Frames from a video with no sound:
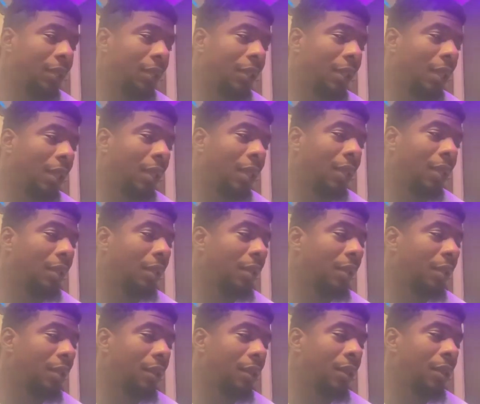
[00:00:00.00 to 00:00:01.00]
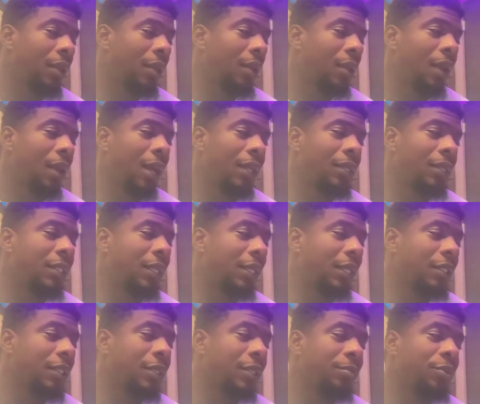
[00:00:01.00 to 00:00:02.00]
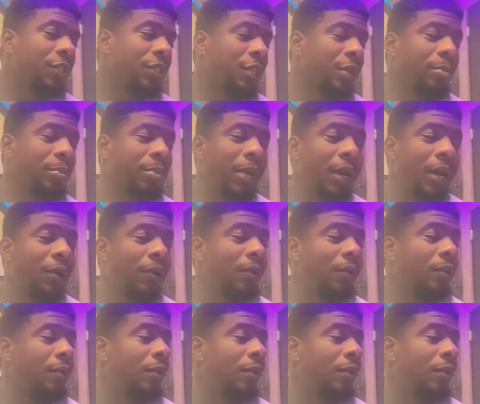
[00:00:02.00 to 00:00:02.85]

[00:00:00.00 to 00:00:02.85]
Like, I said some shit about